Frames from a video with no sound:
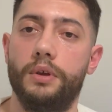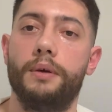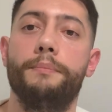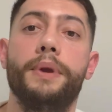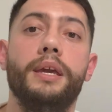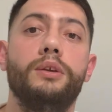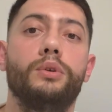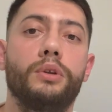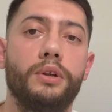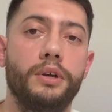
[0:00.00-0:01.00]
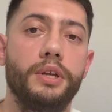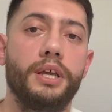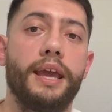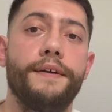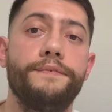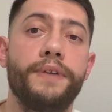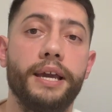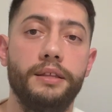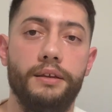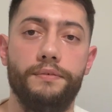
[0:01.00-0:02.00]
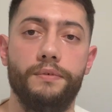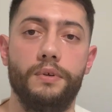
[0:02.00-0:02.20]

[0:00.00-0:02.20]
Make your learning effective.